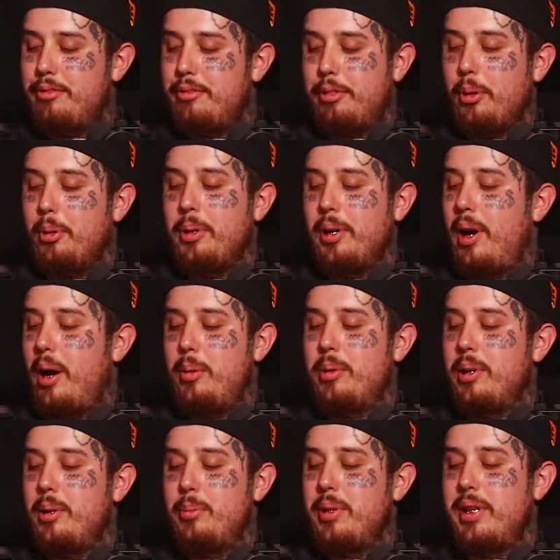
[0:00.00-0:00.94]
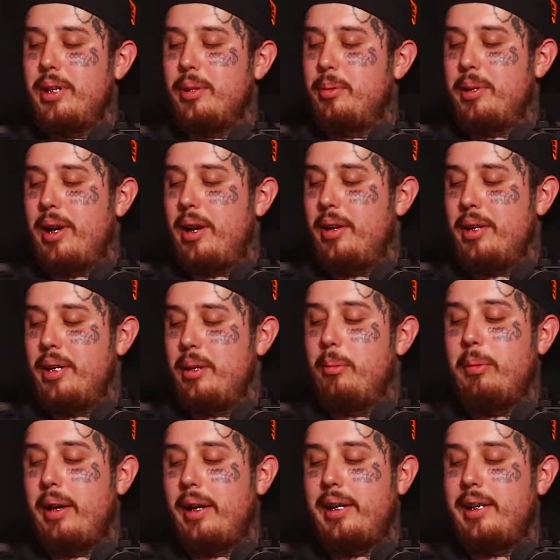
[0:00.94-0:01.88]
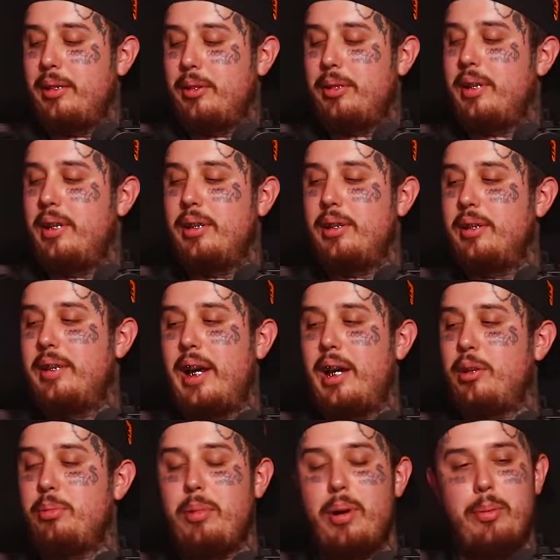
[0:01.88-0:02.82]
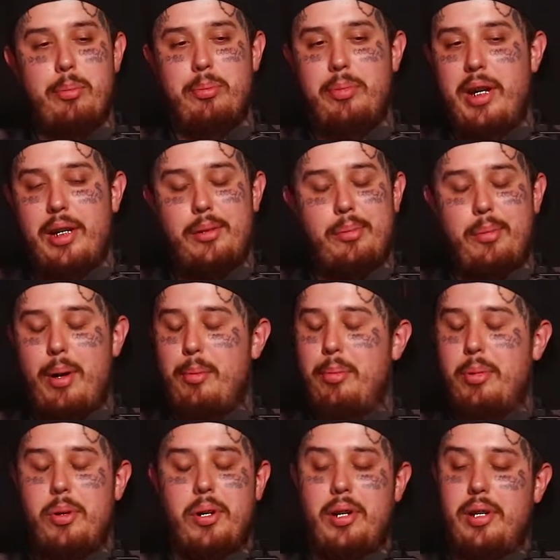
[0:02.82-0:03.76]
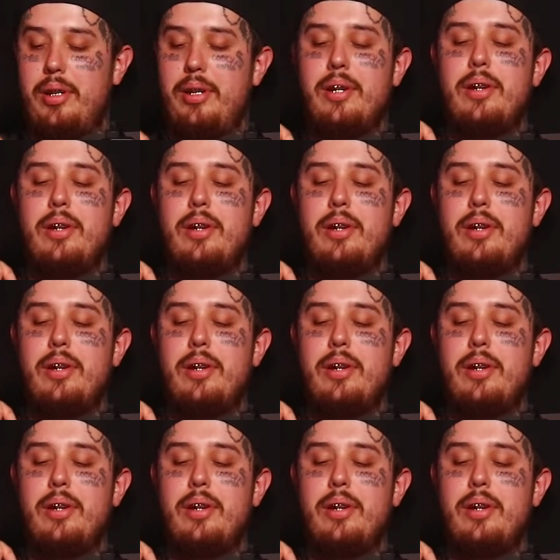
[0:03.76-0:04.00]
for real, I wouldn't be here without him. Like he's that's, he's, that's my that's my boy.